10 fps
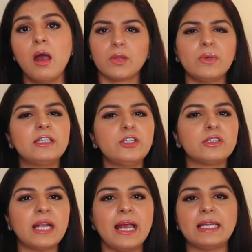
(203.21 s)
Whether
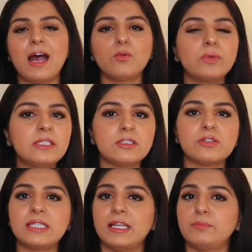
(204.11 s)
you're at out
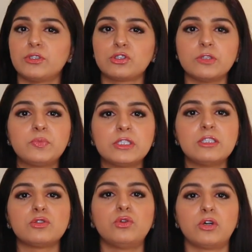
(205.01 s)
window selling
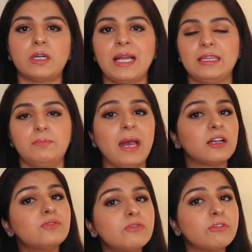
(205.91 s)
prescriptions or at the
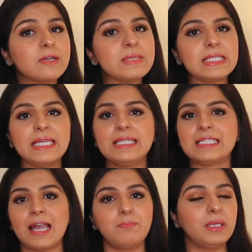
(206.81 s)
back of the pharmacy
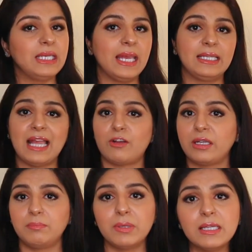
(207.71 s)
typing and
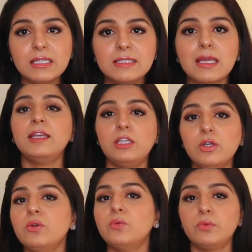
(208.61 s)
counting pills,
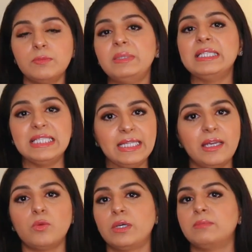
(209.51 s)
you will be
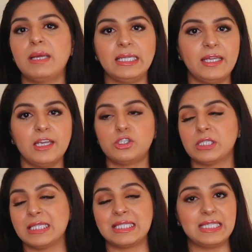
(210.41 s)
dealing with
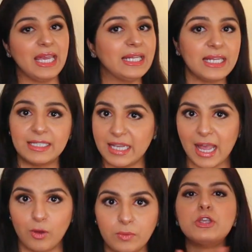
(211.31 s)
medications day in and day
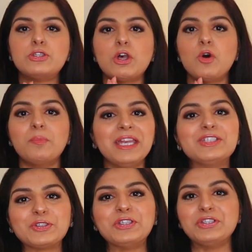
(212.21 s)
out. So make
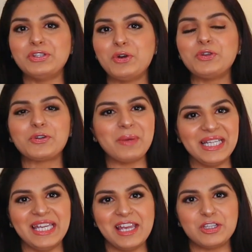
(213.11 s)
sure you know your
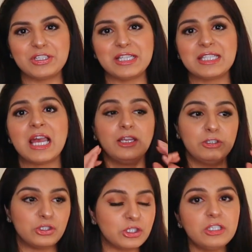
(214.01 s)
medications.
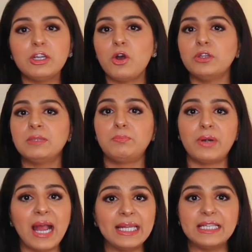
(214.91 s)
You should know the
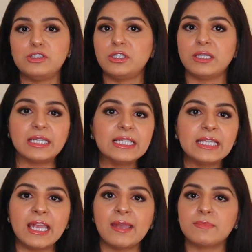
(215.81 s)
brand and generic
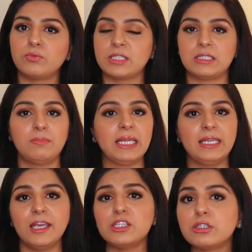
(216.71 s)
names, what's the
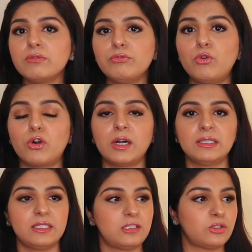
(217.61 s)
medication
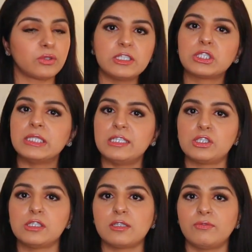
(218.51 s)
for, the storage
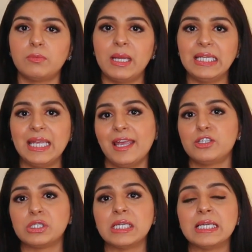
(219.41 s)
conditions of the
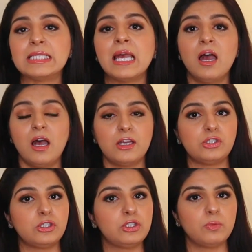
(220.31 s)
medications,
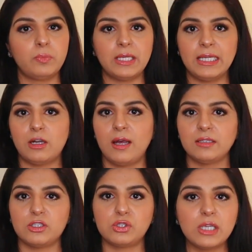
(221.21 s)
should you put it
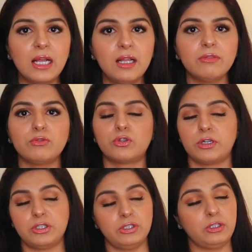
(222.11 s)
on the shelf
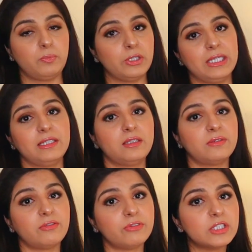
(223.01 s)
or should you put it in the
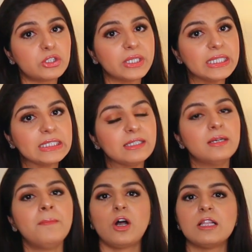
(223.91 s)

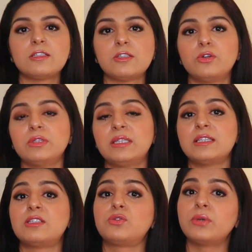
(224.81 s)
refrigerator. Also
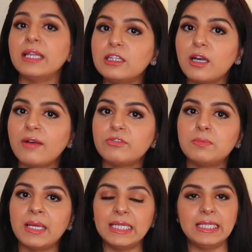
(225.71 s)
the strength of
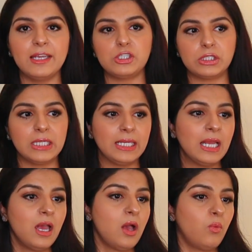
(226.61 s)
the
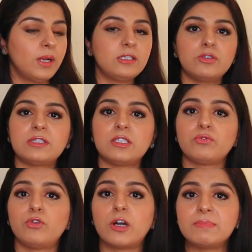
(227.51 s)
medication, what dosage
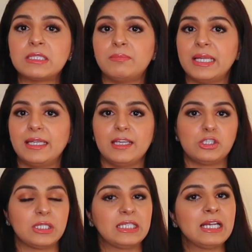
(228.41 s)
forms the
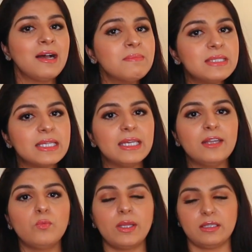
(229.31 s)
medication comes
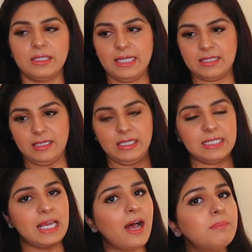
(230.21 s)
in, whether it's in
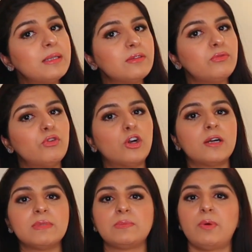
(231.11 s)
a tablet
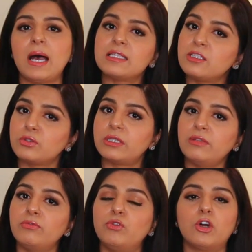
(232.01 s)
form,
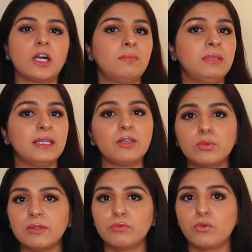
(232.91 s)
suppository form,
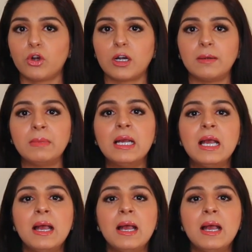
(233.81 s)
liquid form.